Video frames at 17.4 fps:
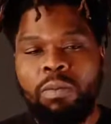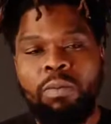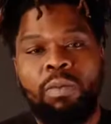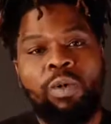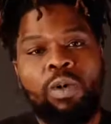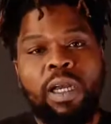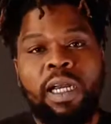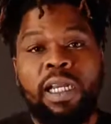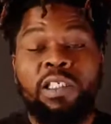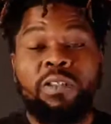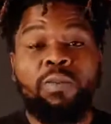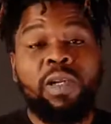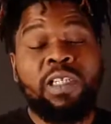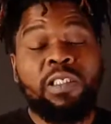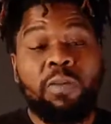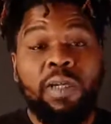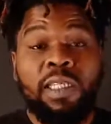more I
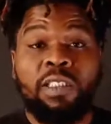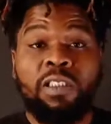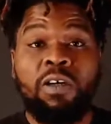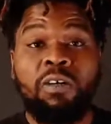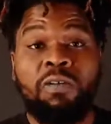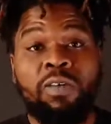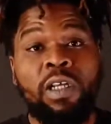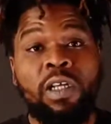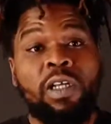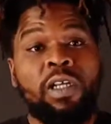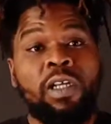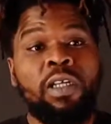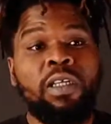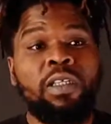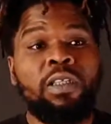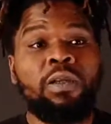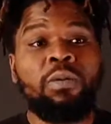expressed myself,
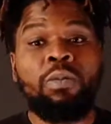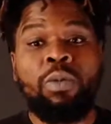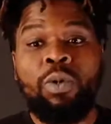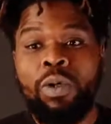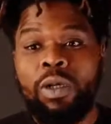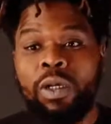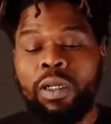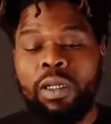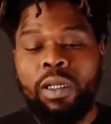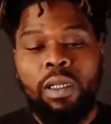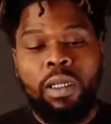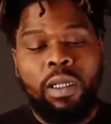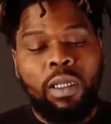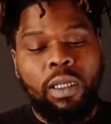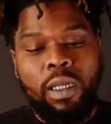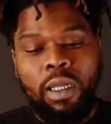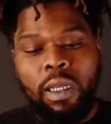the more
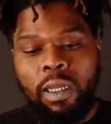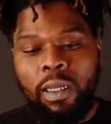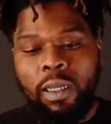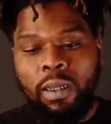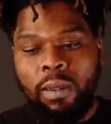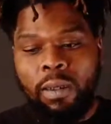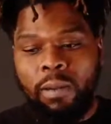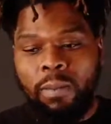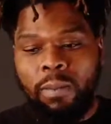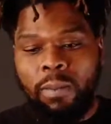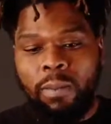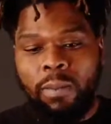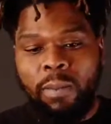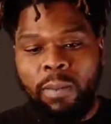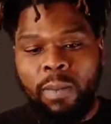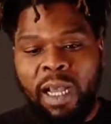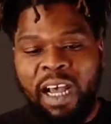
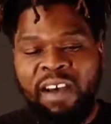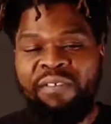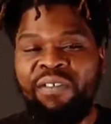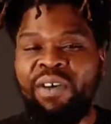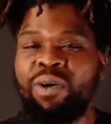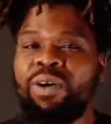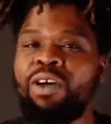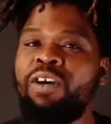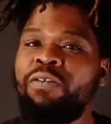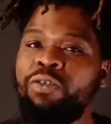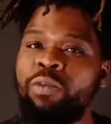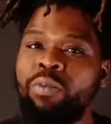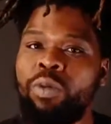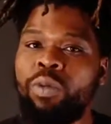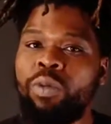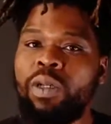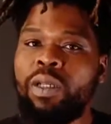I felt
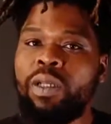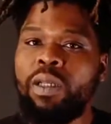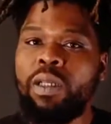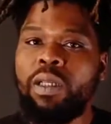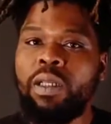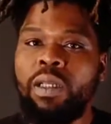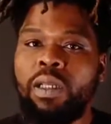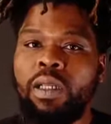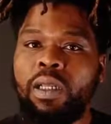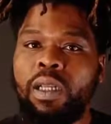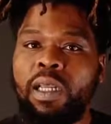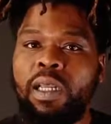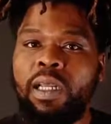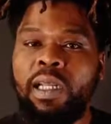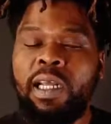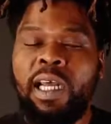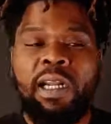comfortable with it.
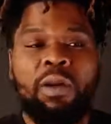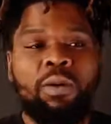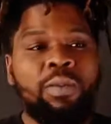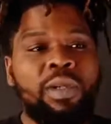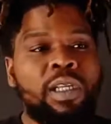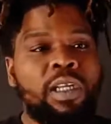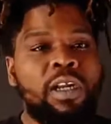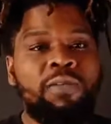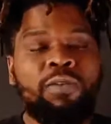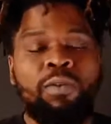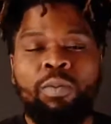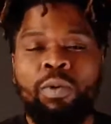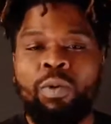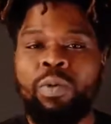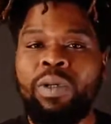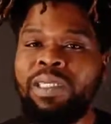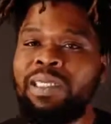And I don't mean
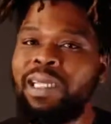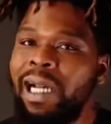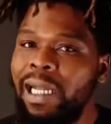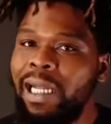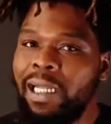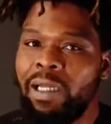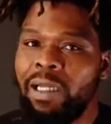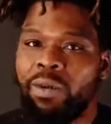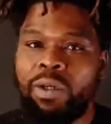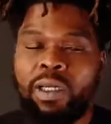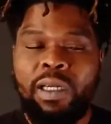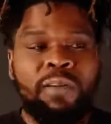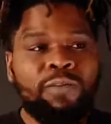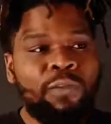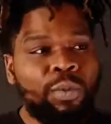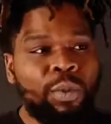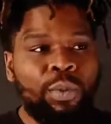comfortable with dying or
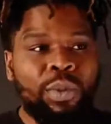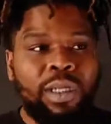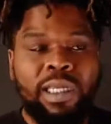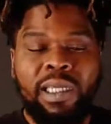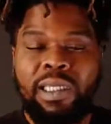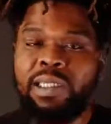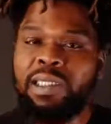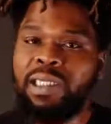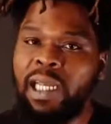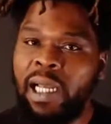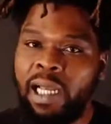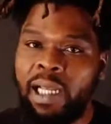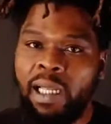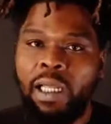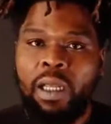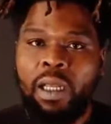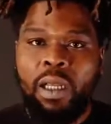comfortable with getting
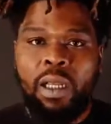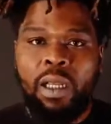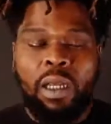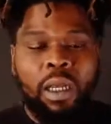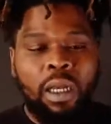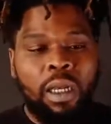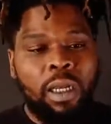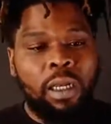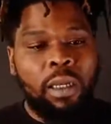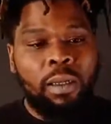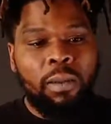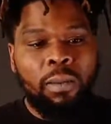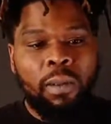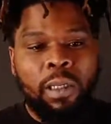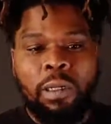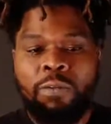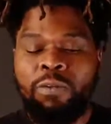shot,
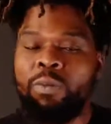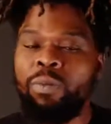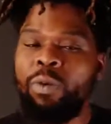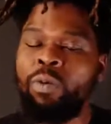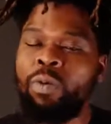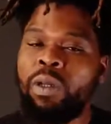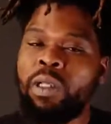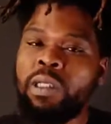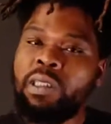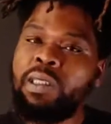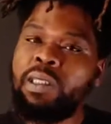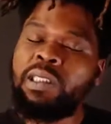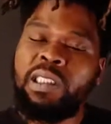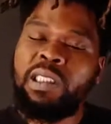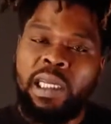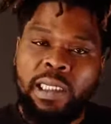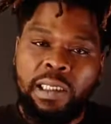comfortable with the
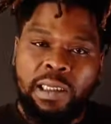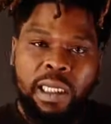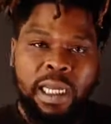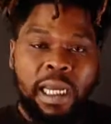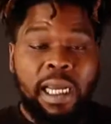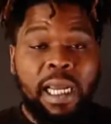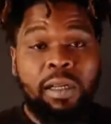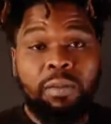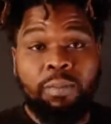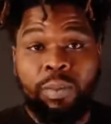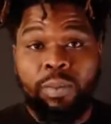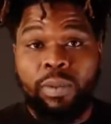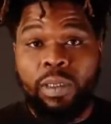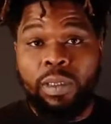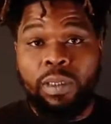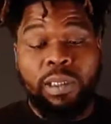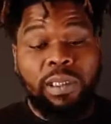change that I gotta
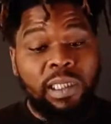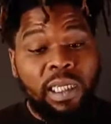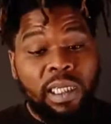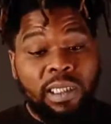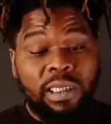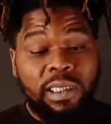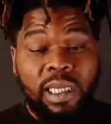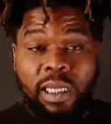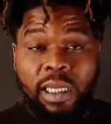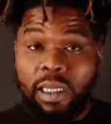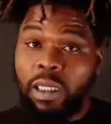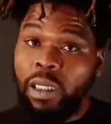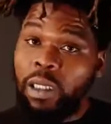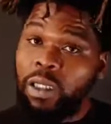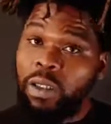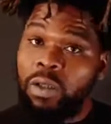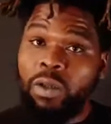bring, the change that,
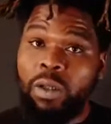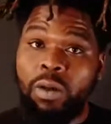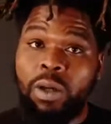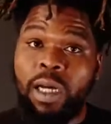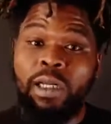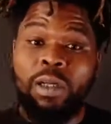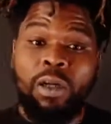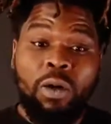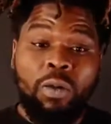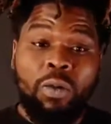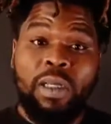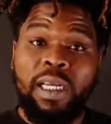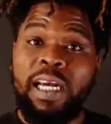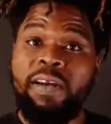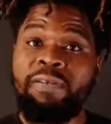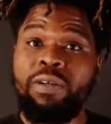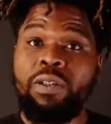you know, I know we
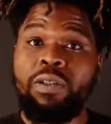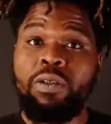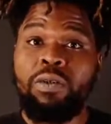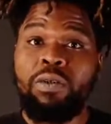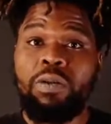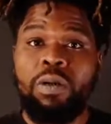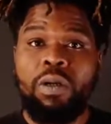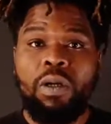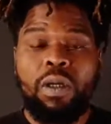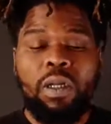have to do.